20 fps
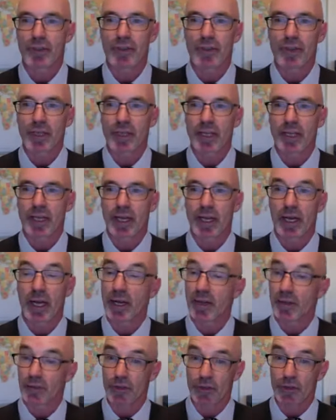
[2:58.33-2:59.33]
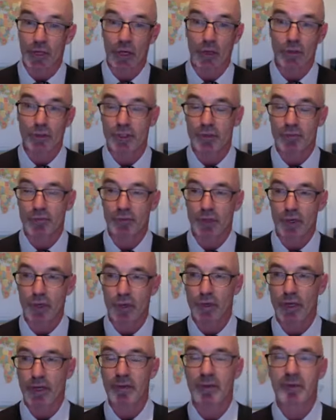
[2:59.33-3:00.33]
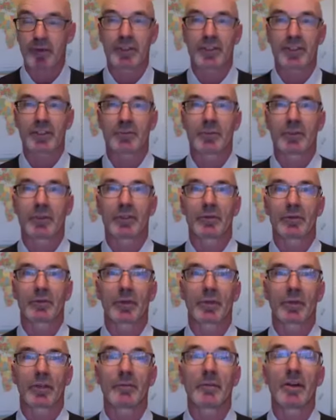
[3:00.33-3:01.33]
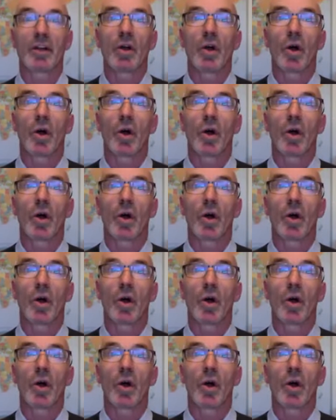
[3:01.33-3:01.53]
the uh, either the coaching program, the business building program,